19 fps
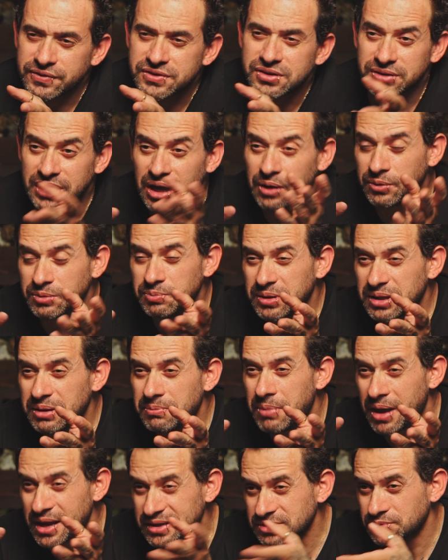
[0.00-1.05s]
So that would be the
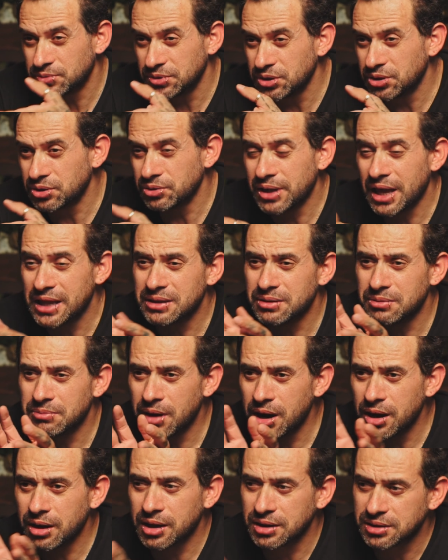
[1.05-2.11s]
best one you could get in the
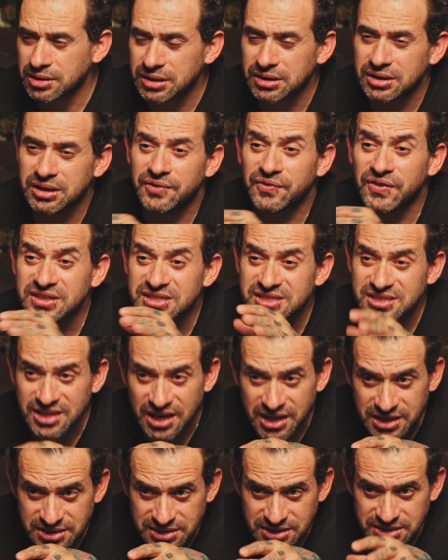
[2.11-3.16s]
market, and in different
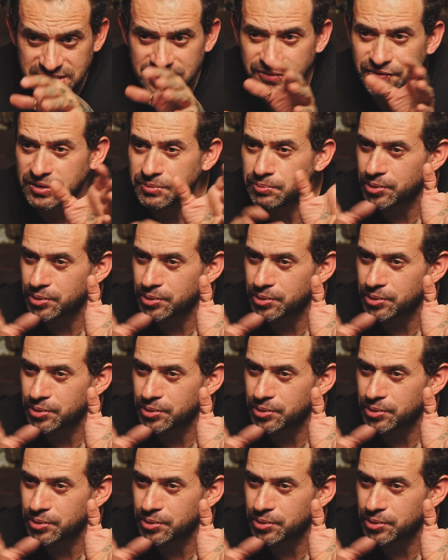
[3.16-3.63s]
sizes, different